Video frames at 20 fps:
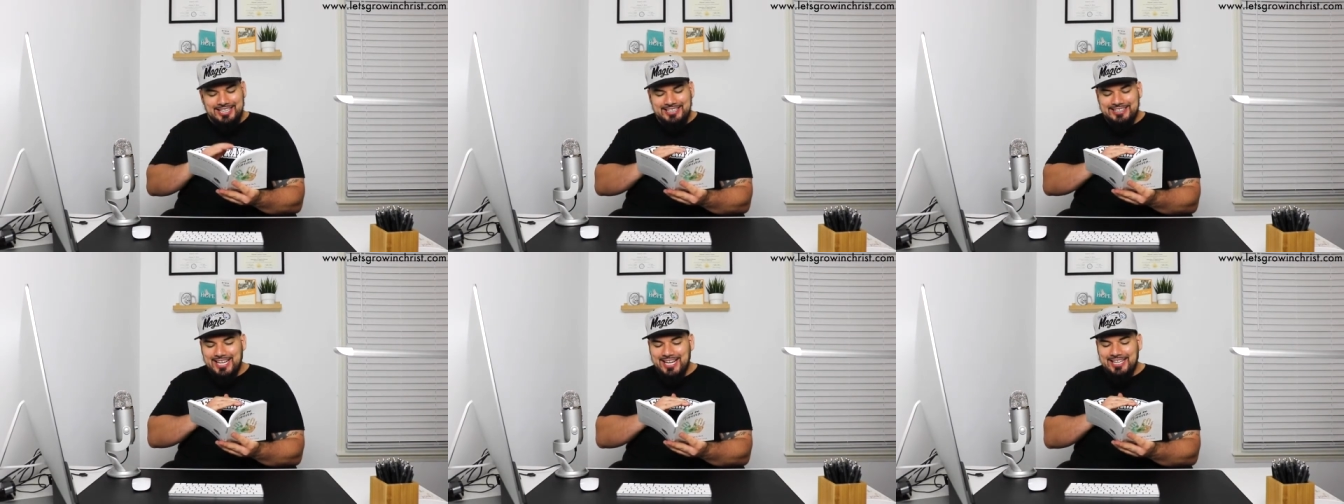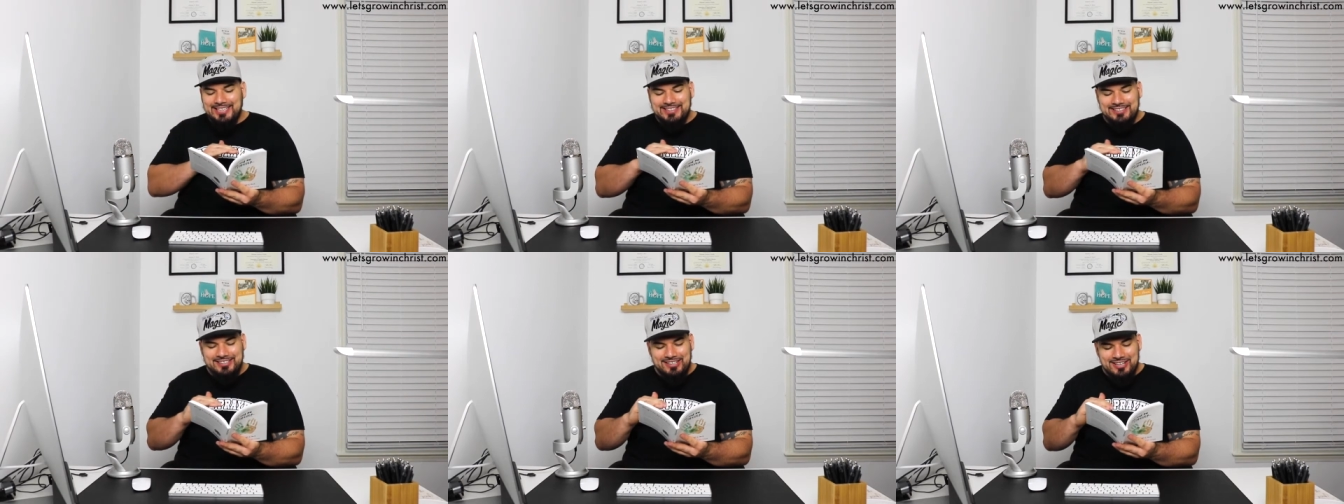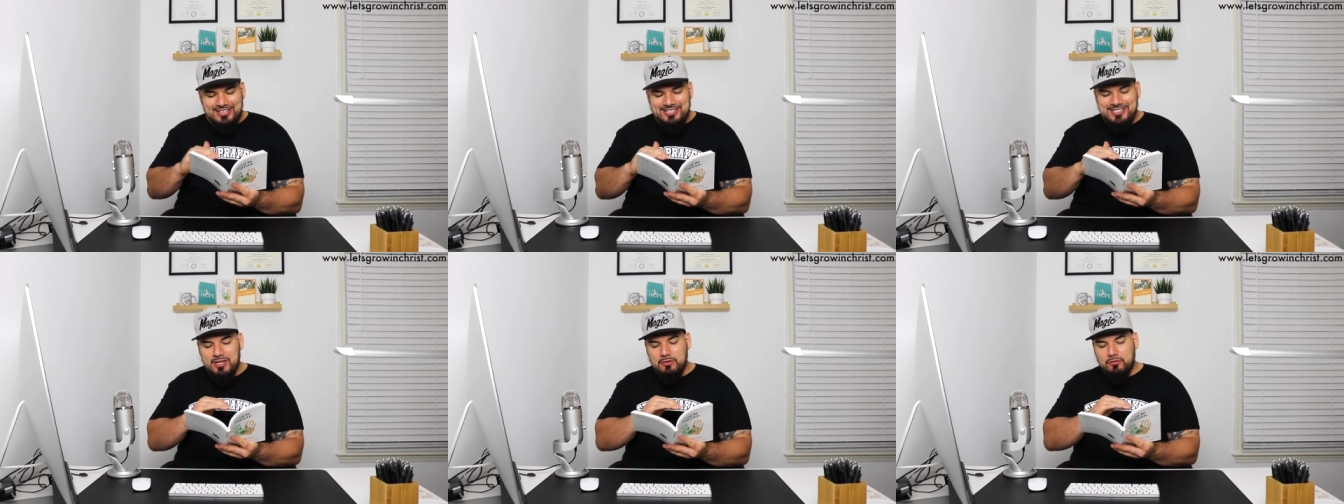that
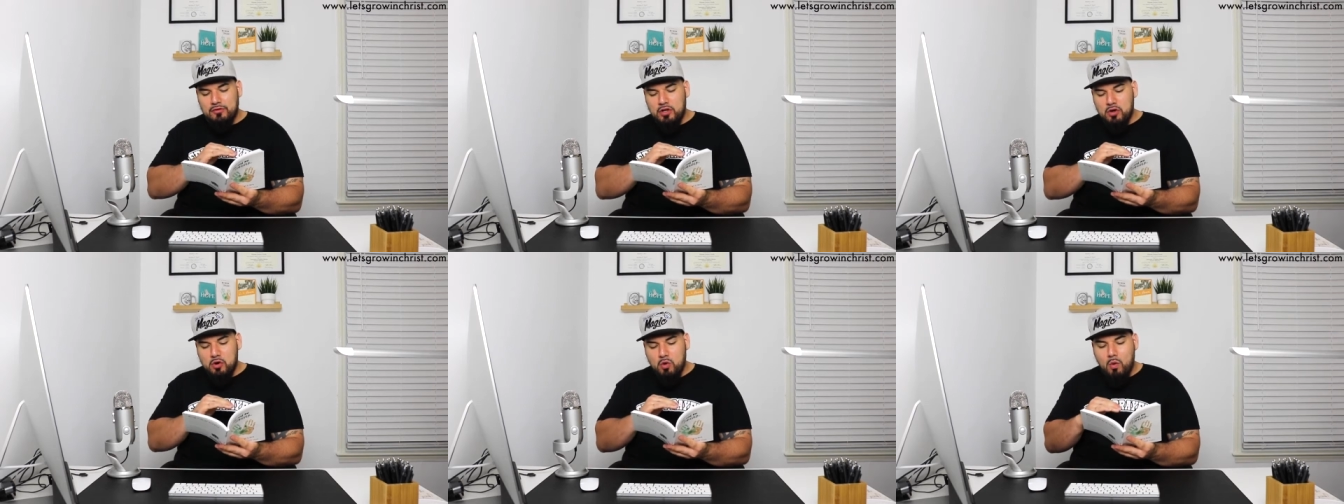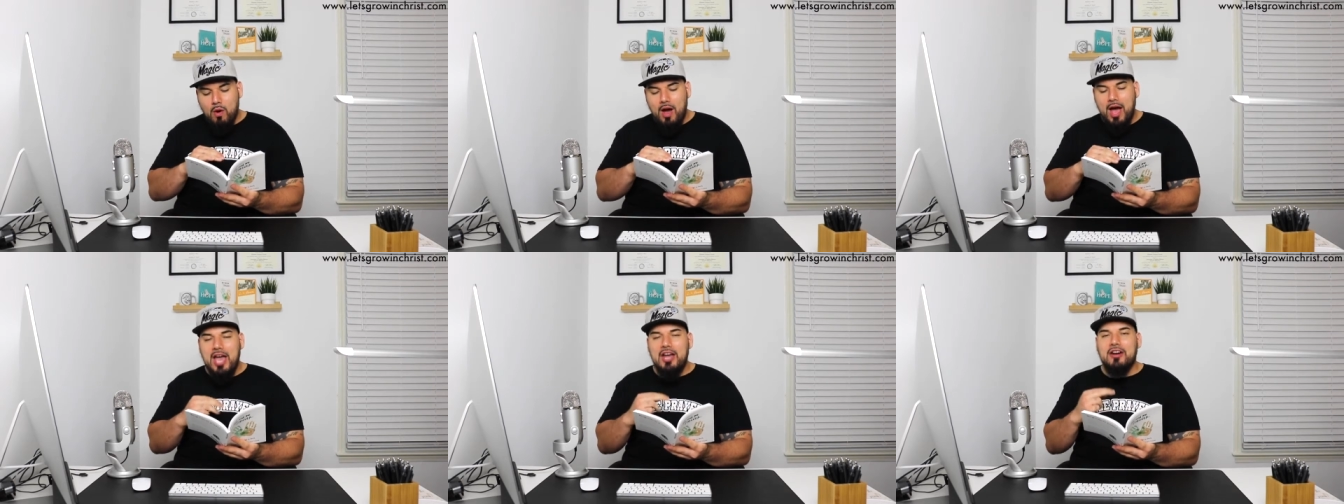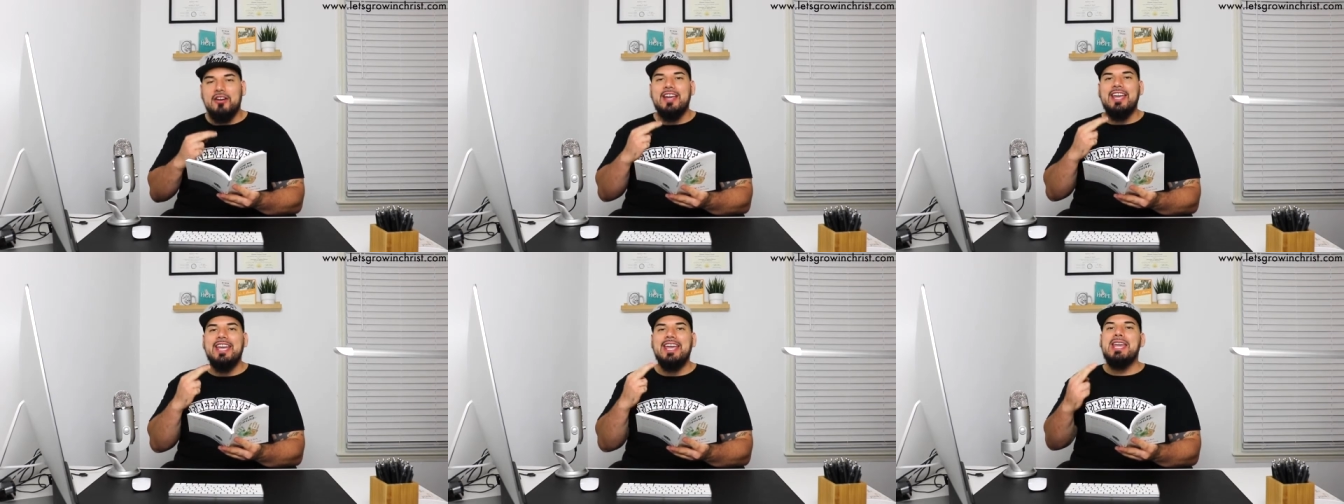doesn't
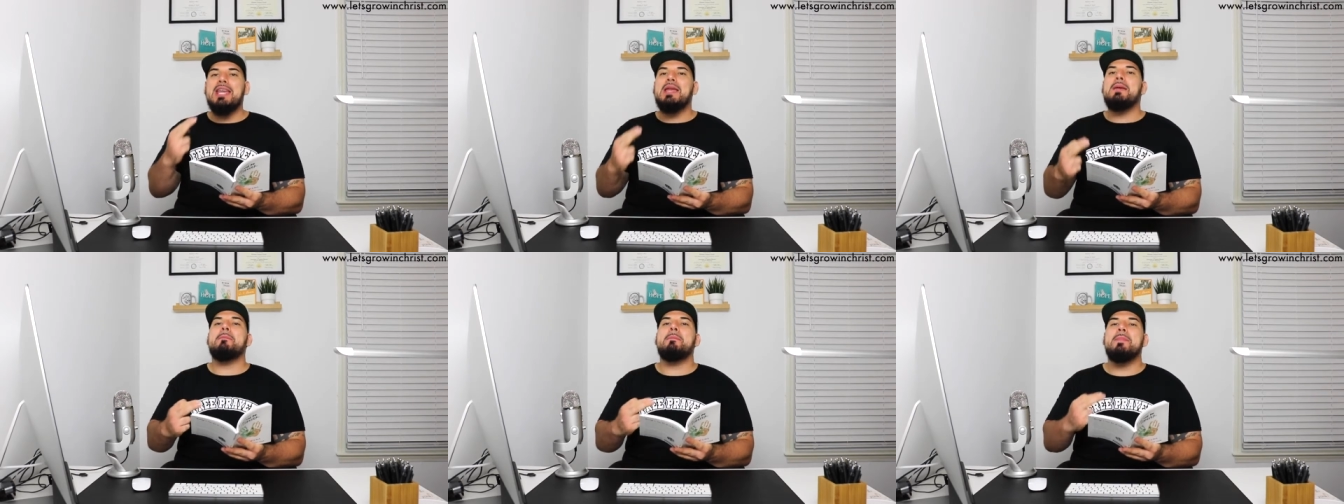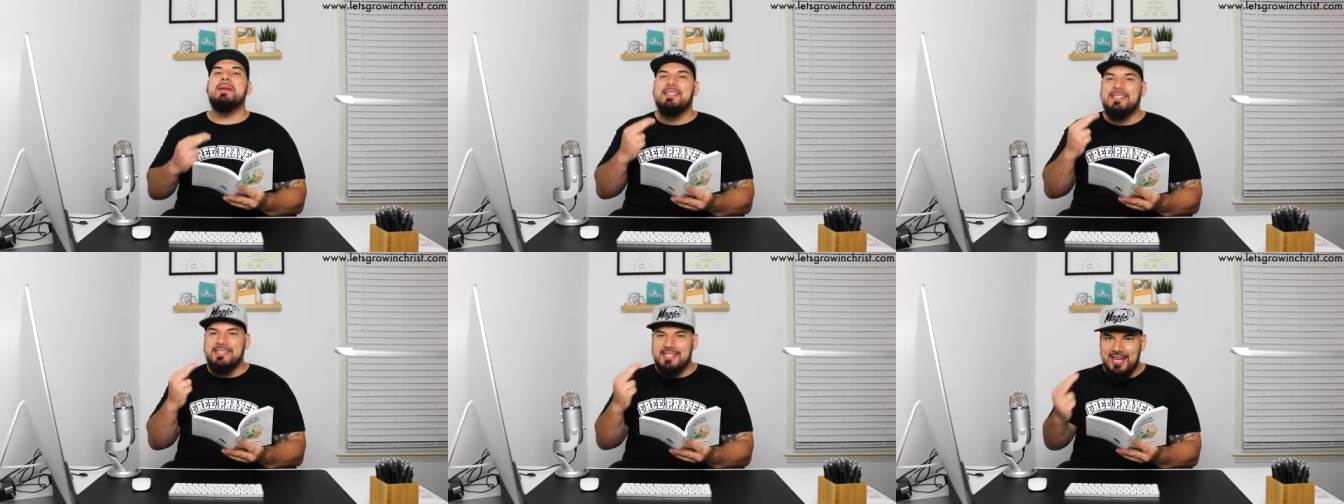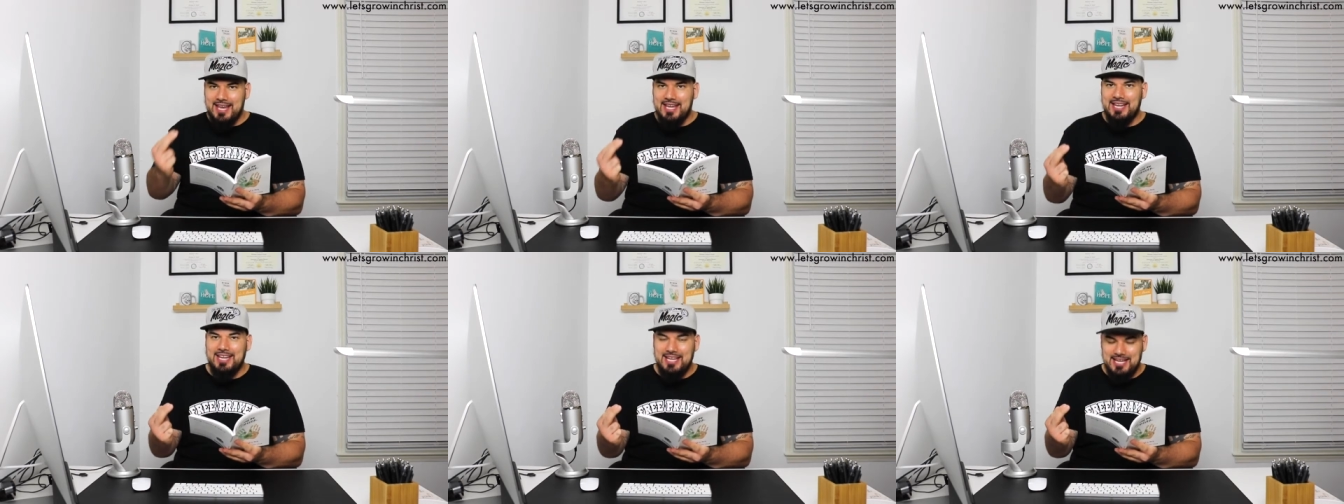require
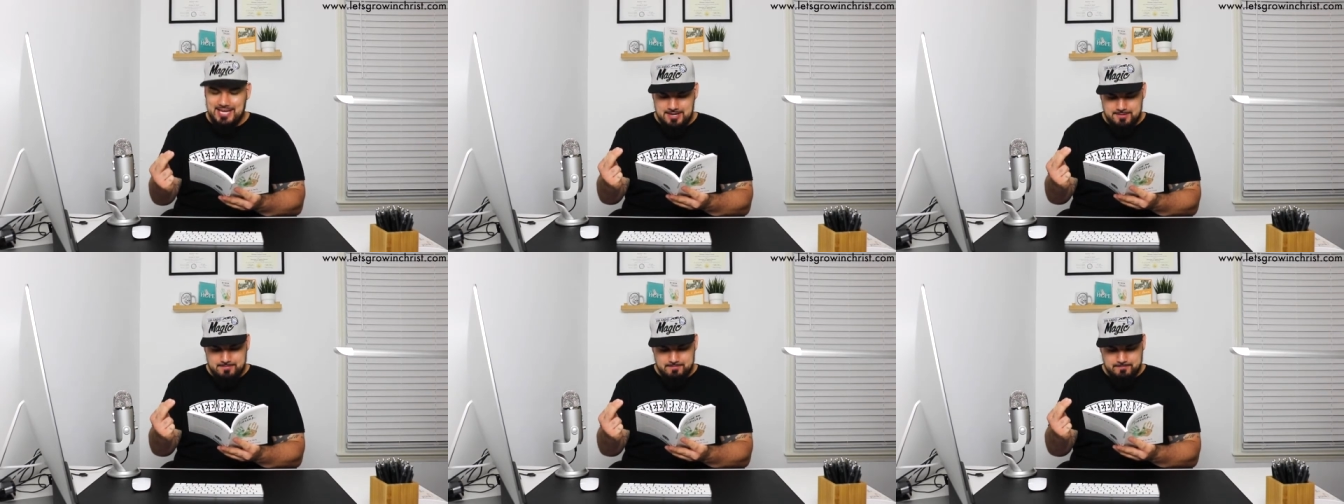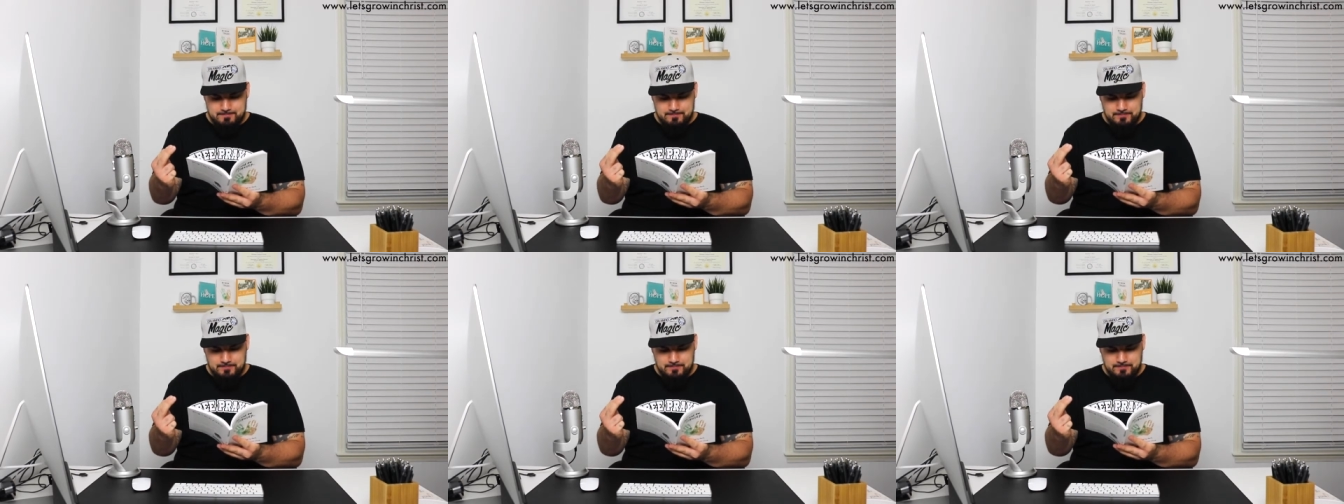imitating him.